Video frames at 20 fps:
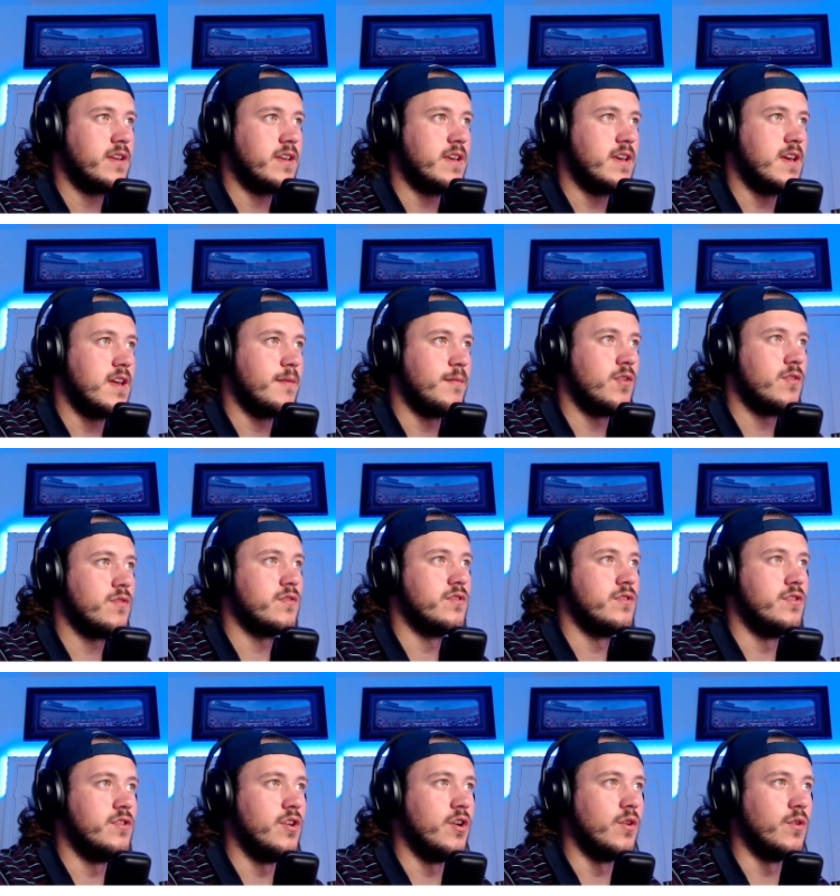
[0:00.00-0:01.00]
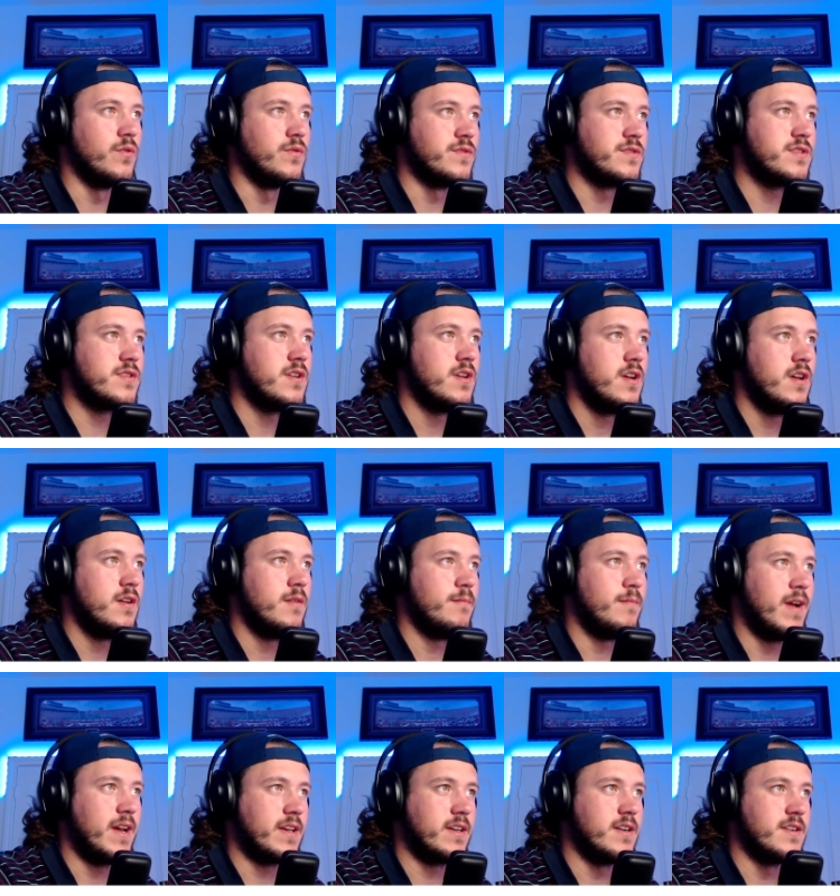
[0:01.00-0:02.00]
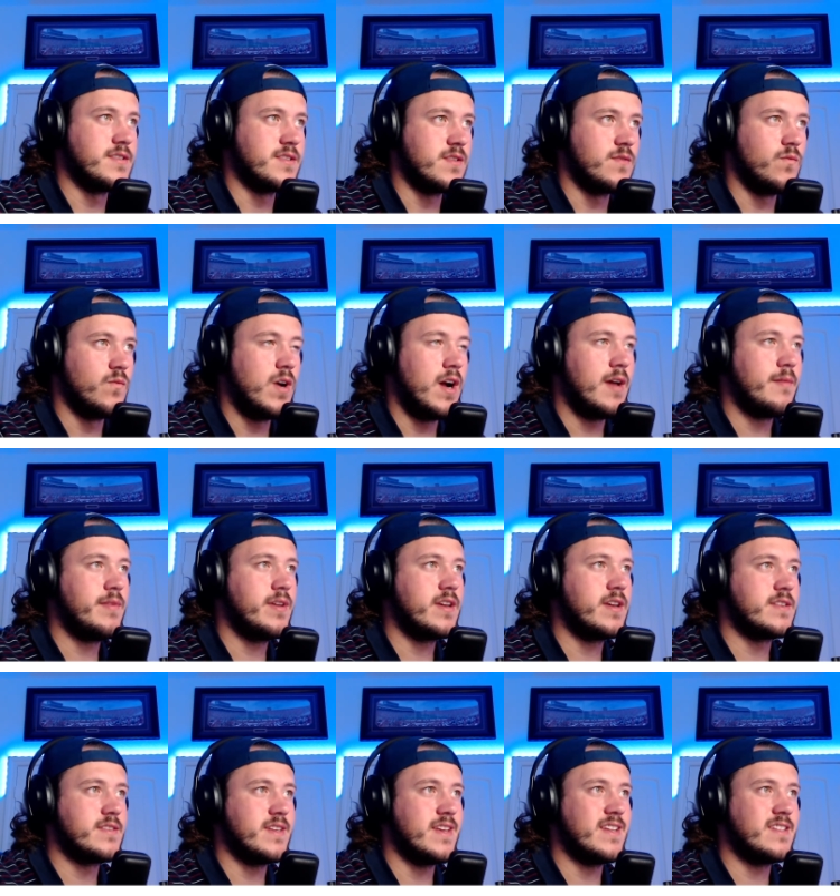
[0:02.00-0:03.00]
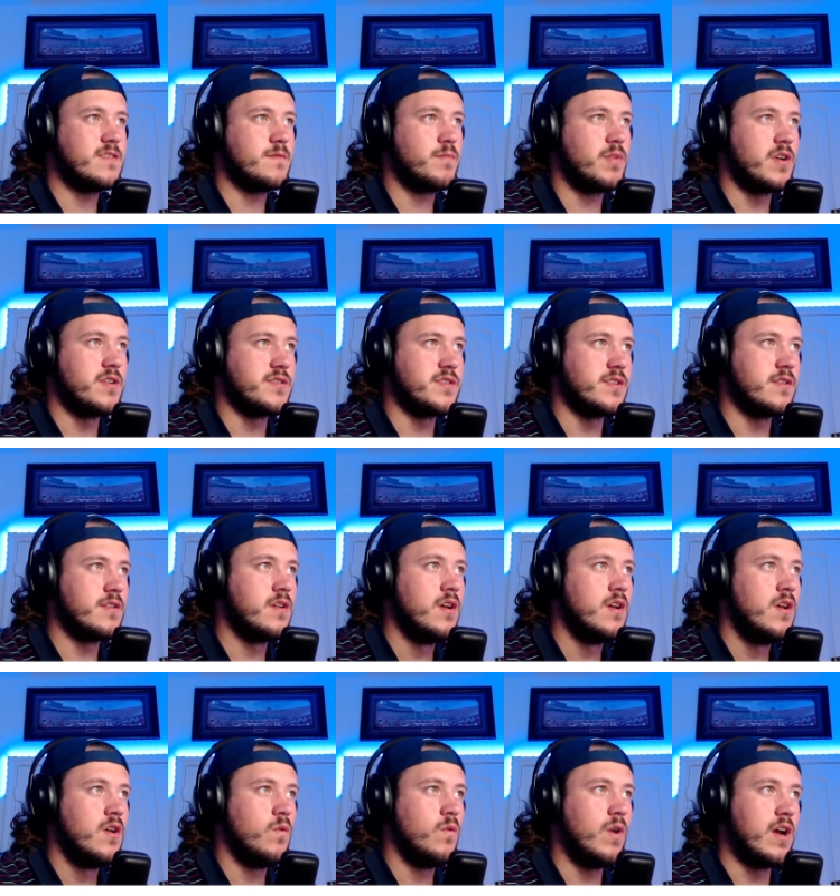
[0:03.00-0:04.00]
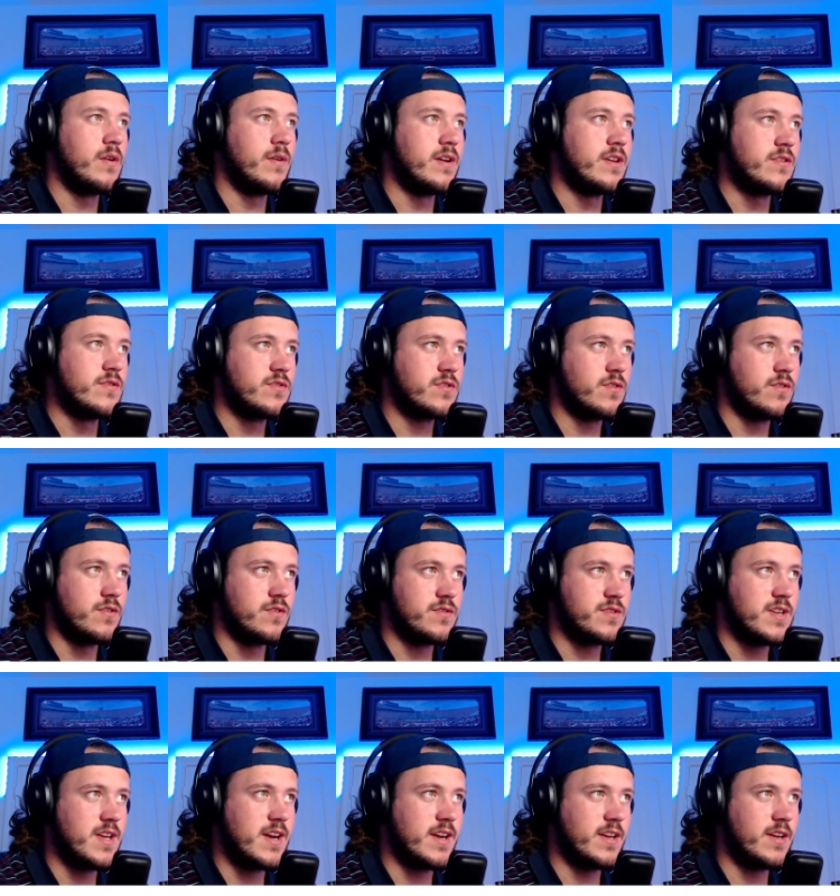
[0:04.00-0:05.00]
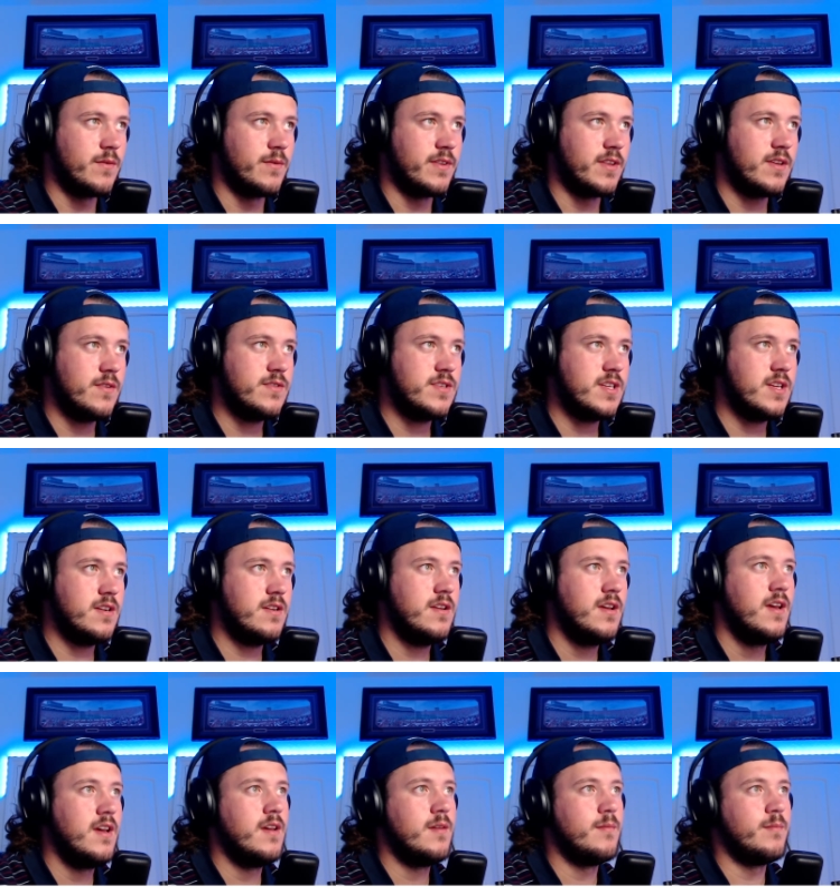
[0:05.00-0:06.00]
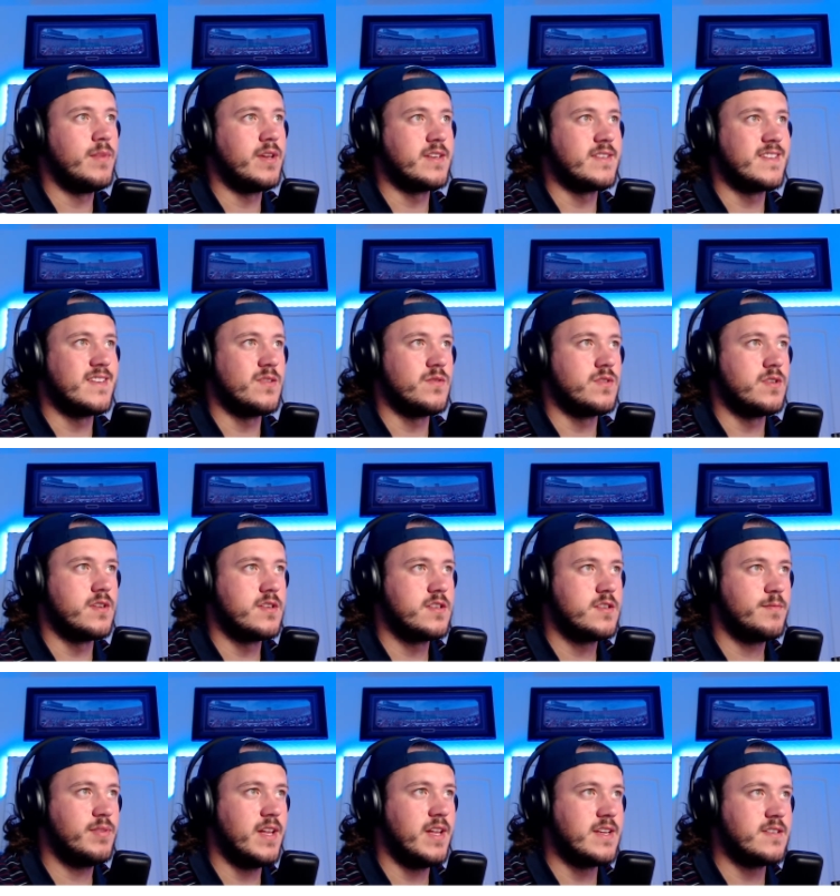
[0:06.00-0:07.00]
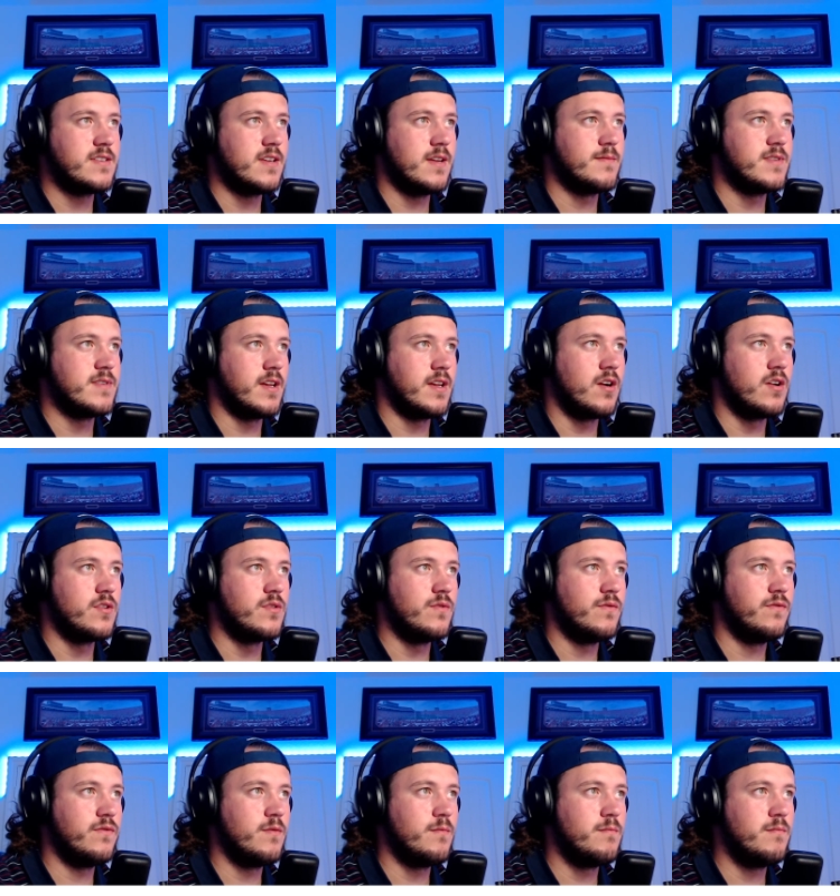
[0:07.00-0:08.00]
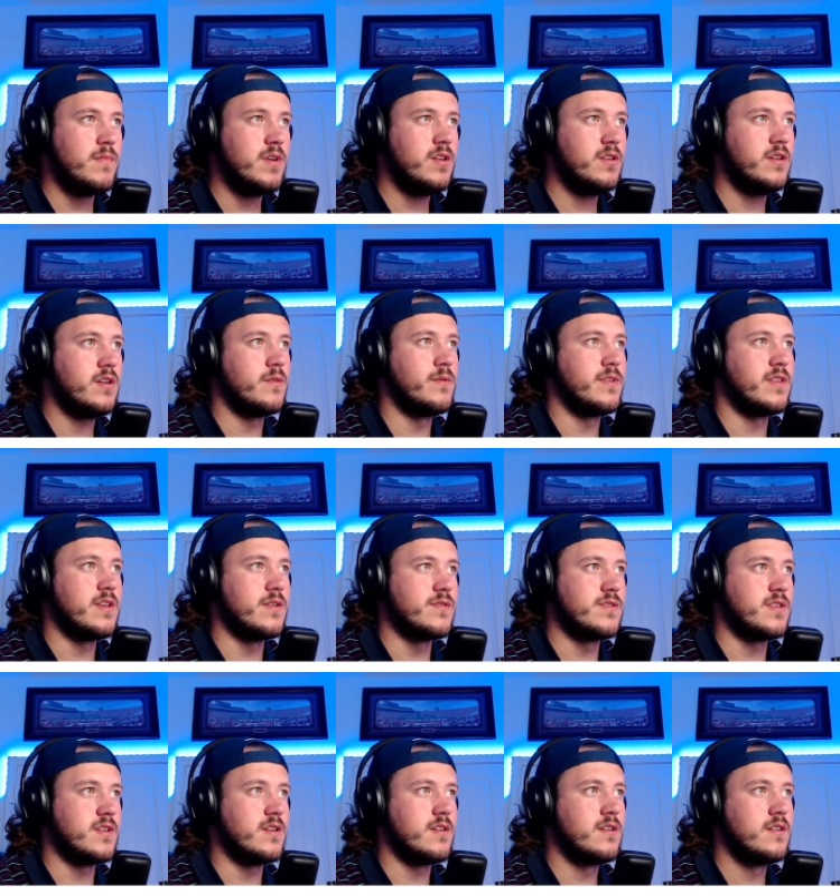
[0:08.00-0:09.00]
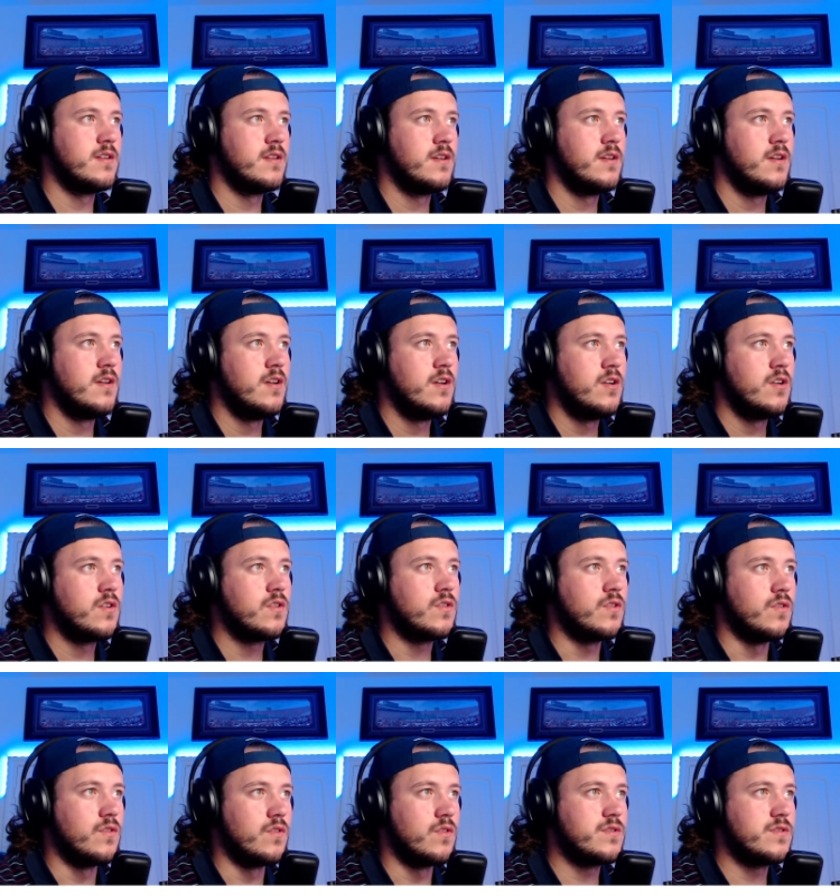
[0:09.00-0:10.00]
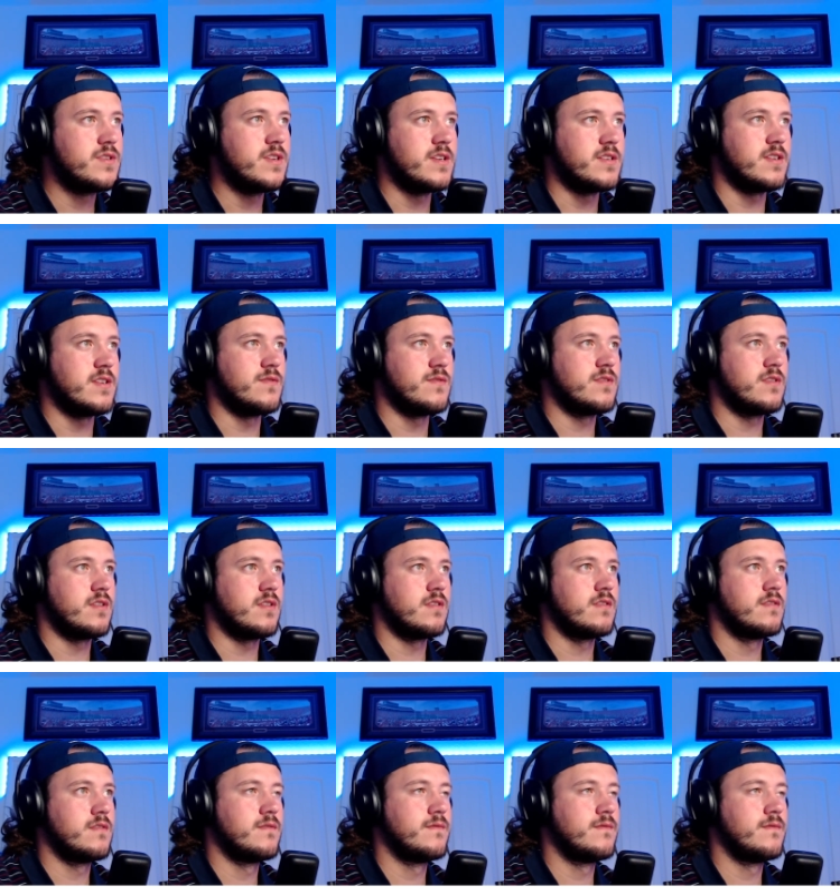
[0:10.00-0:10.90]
Guillermo knows my cousin. Why? Because it's a person. Why do I use conocer here with Houston? Because Houston is a place. I'm saying, are you familiar with Houston? Conoces Houston.